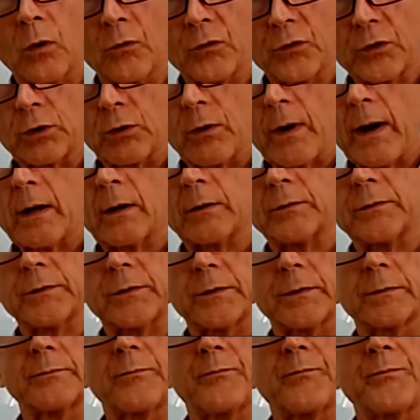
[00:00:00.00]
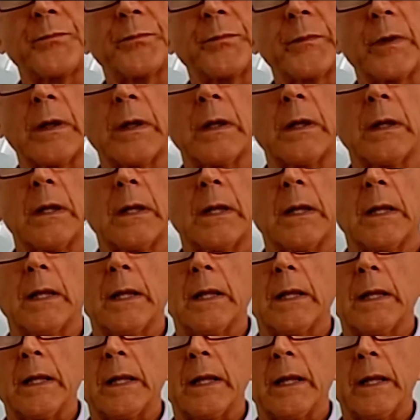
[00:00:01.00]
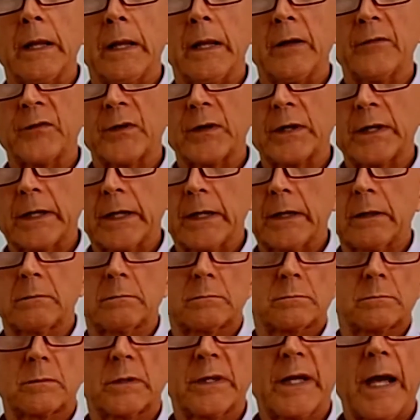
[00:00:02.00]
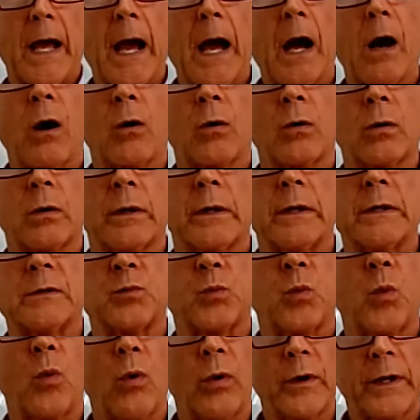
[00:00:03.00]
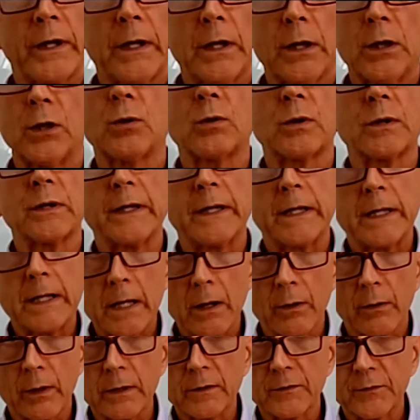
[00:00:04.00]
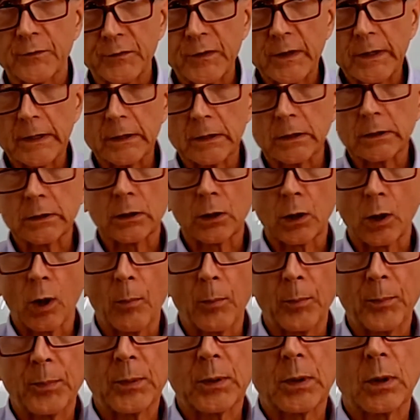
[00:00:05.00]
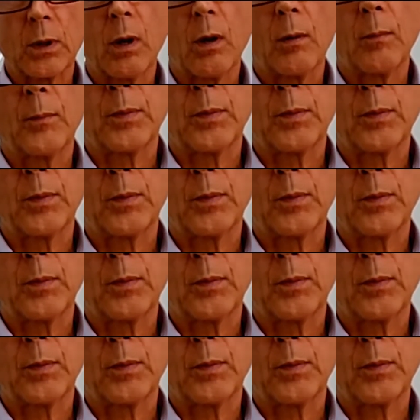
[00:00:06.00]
the ground. If a cow is walking, you can hear its feet clop, clop,